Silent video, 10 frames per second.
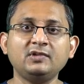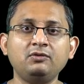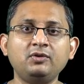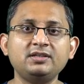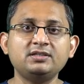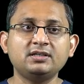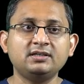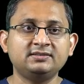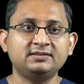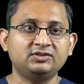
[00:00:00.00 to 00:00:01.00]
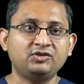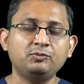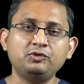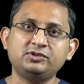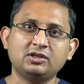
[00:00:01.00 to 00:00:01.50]
And what it does is it
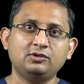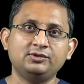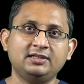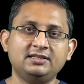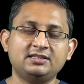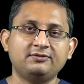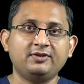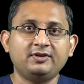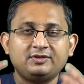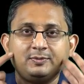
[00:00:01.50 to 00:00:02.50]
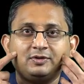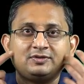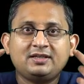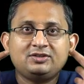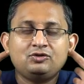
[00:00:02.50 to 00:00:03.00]
removes occlusal interference because
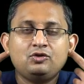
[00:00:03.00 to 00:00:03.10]
there is